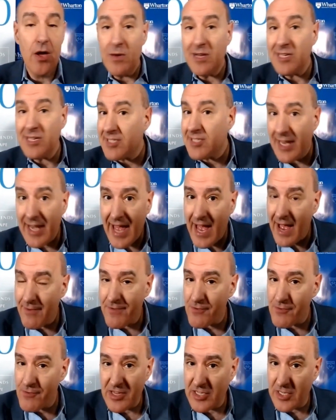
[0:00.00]
We still
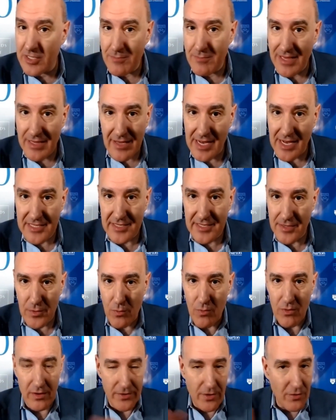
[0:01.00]
have the richest middle class in
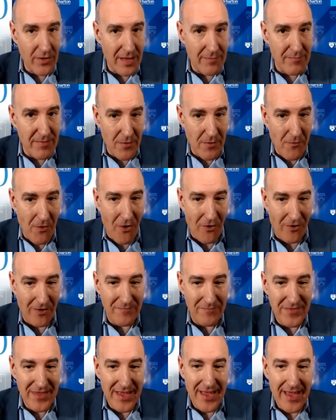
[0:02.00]
the world, don't get me wrong.